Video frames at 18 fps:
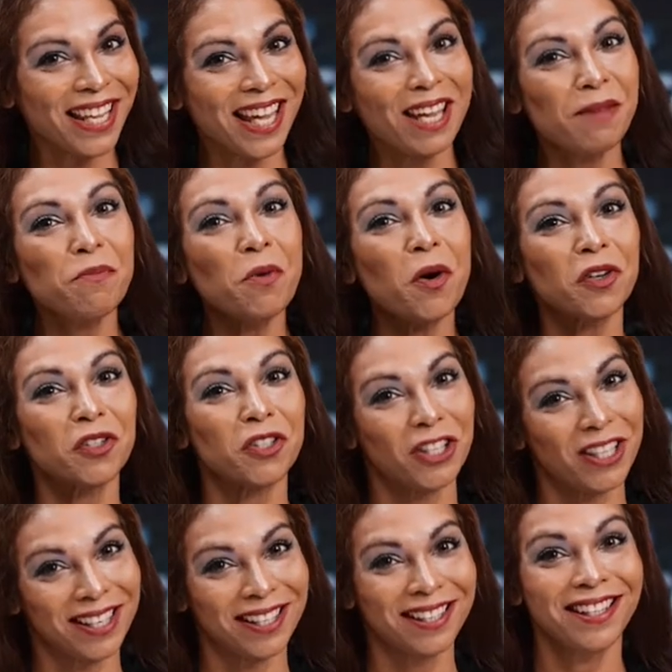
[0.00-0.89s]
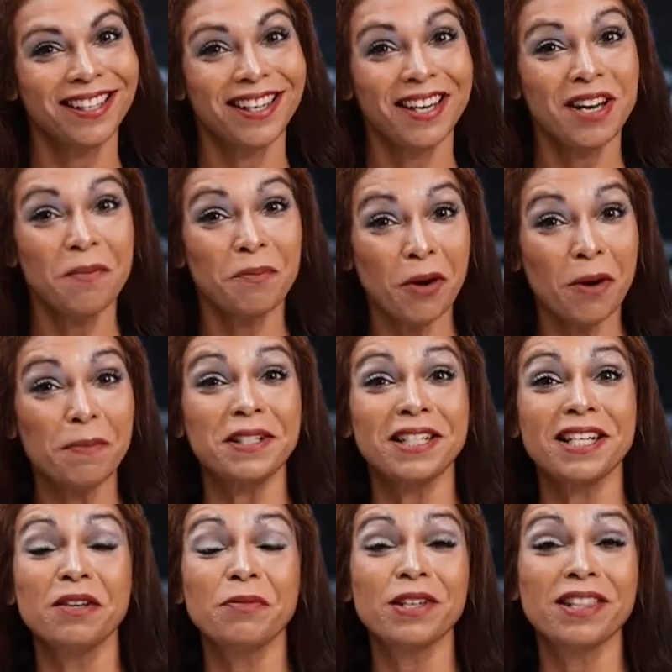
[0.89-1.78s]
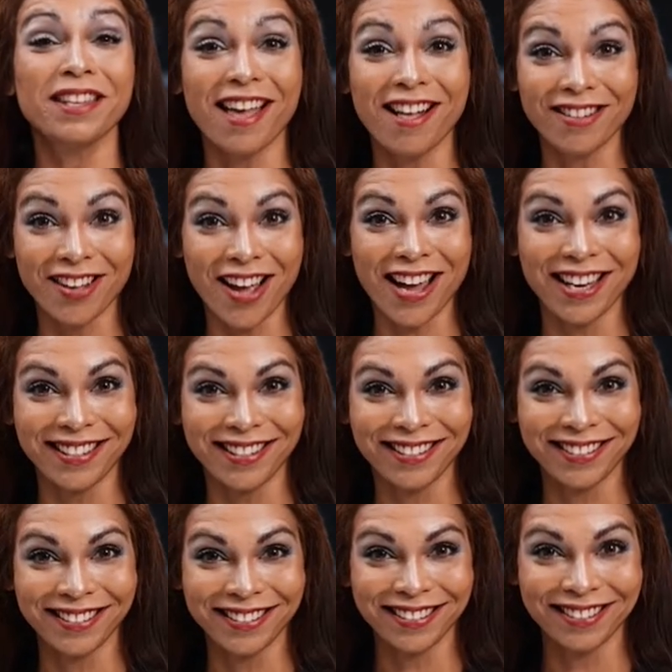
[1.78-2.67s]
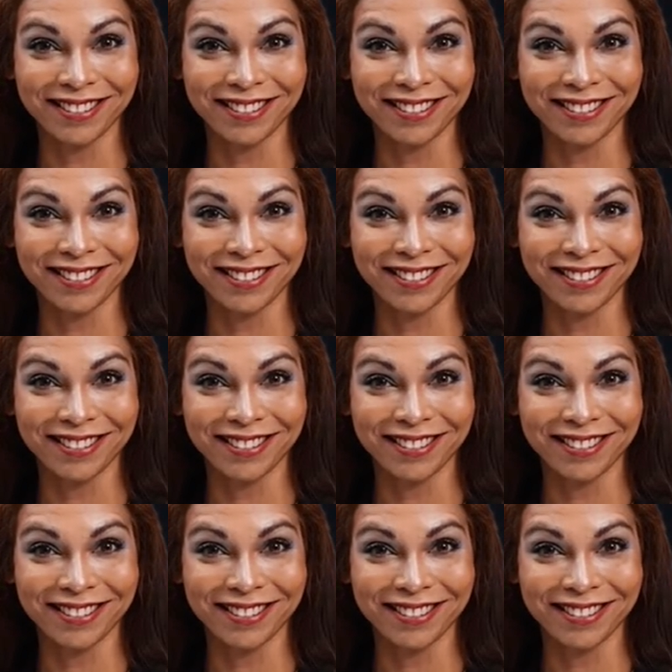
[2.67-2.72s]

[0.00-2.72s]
Keep watching Property with Kalkine.